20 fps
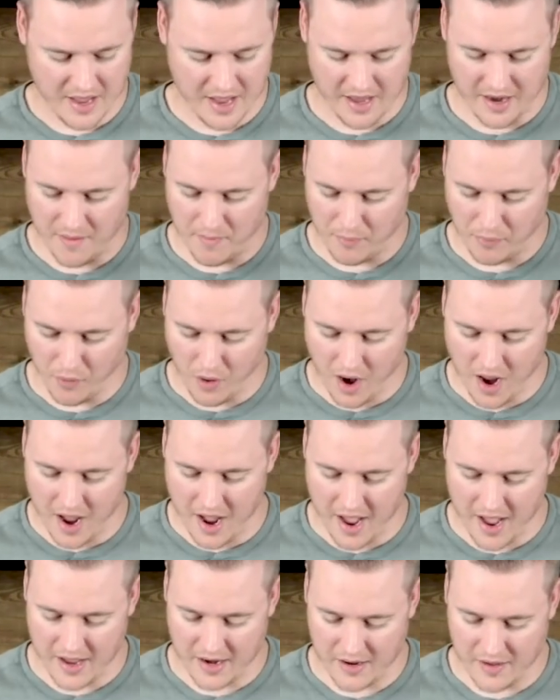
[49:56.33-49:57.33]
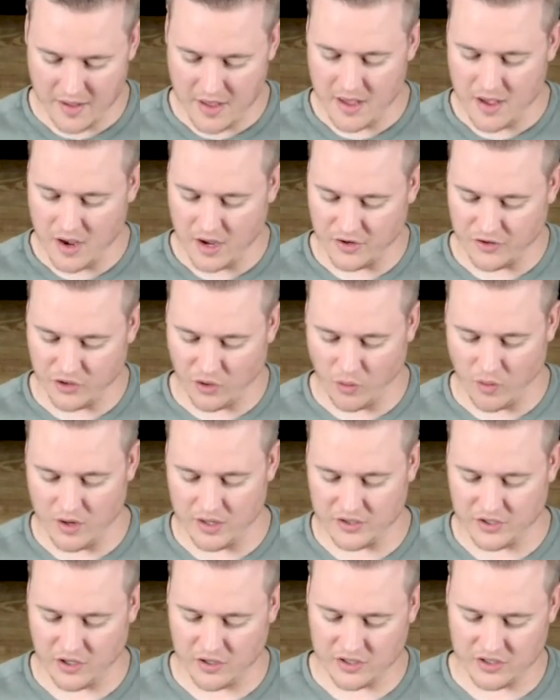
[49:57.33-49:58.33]
and a bride
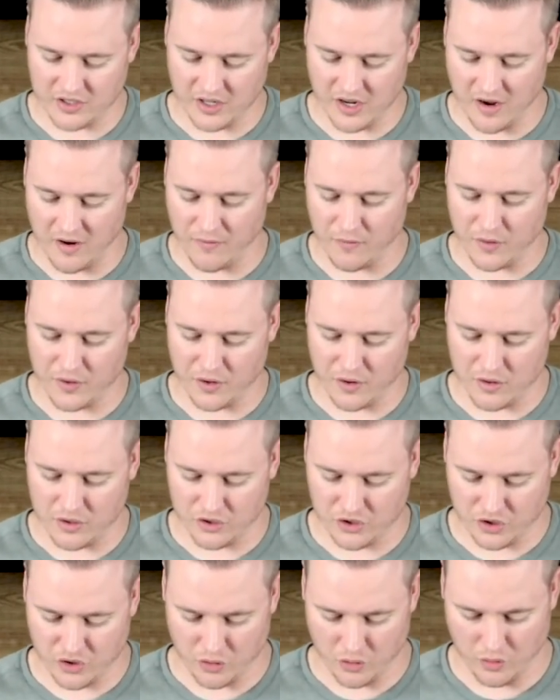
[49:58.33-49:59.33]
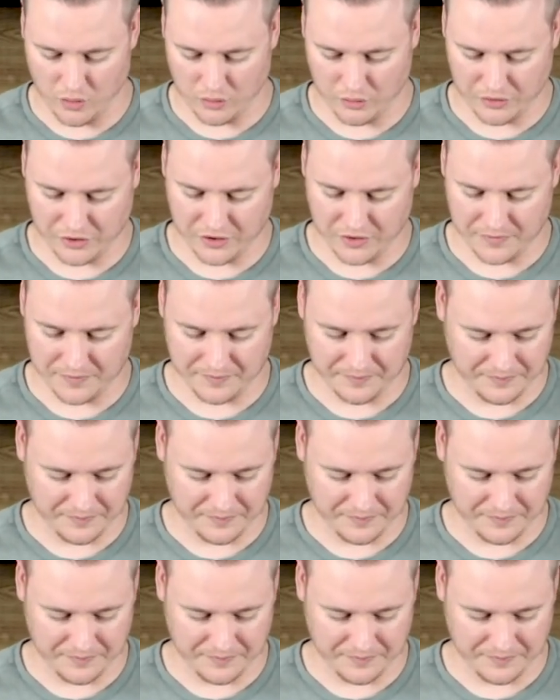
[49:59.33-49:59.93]
adorns herself with her jewels."